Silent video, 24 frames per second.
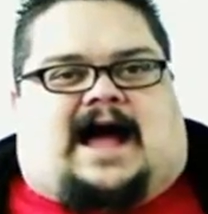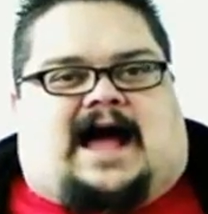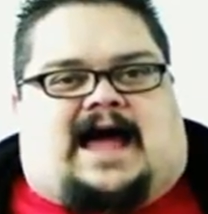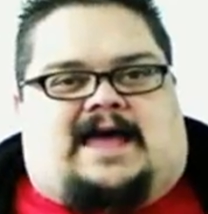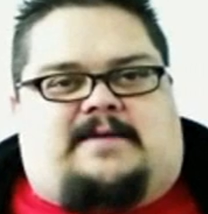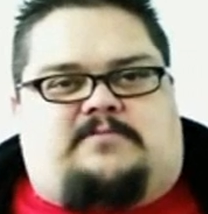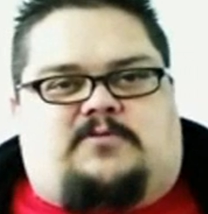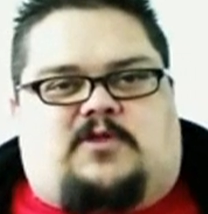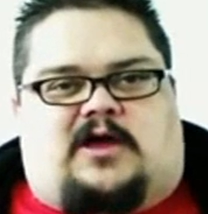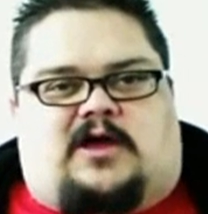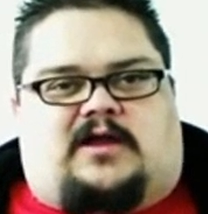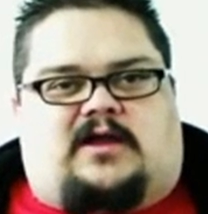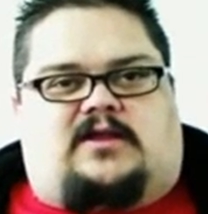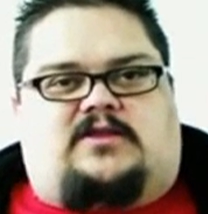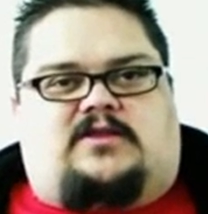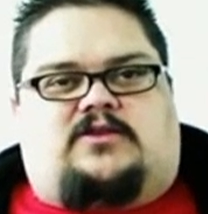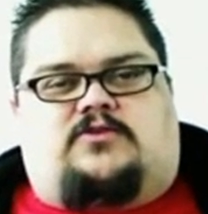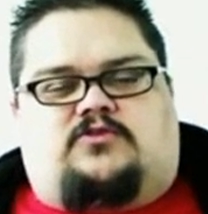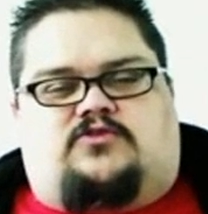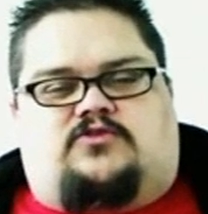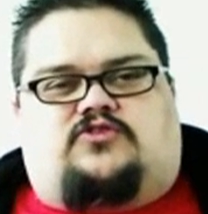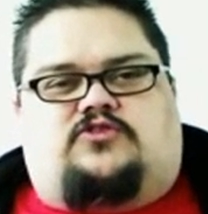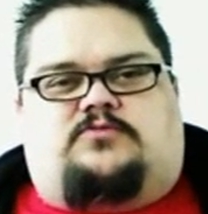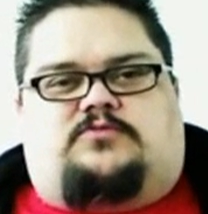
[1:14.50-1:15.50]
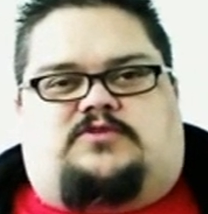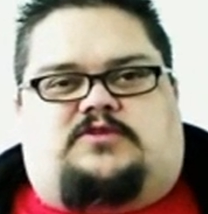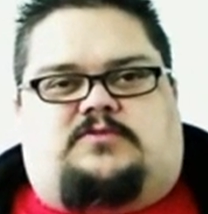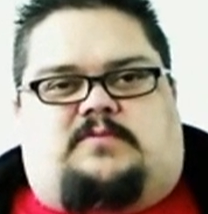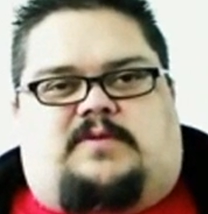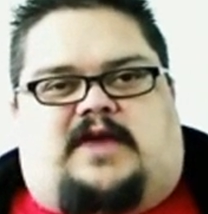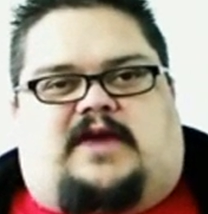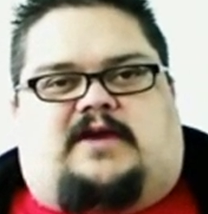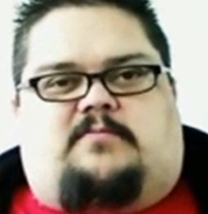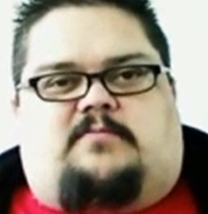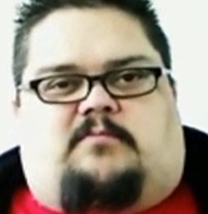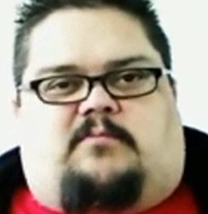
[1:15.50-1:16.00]
I'm not on YouTube
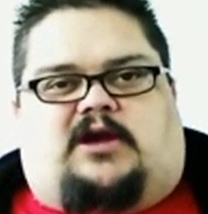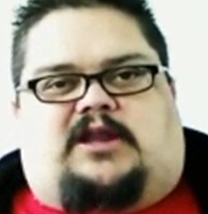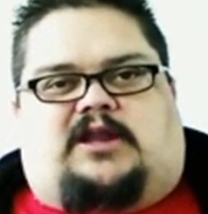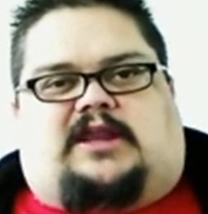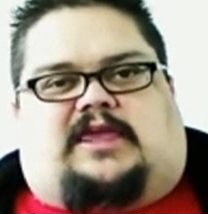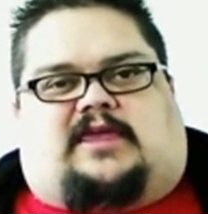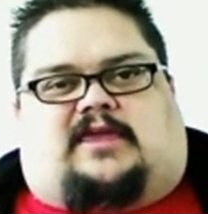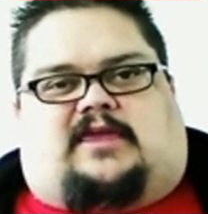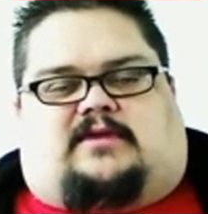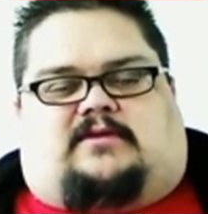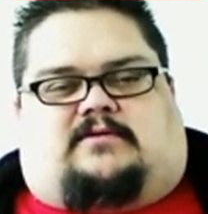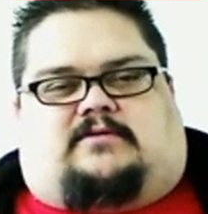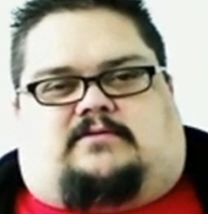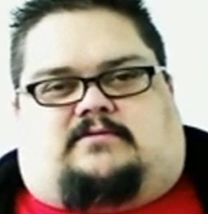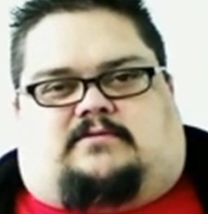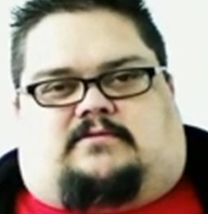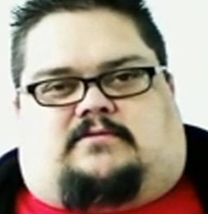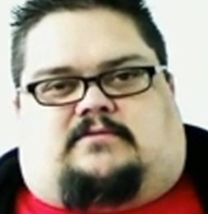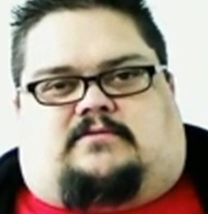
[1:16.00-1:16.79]
to make money.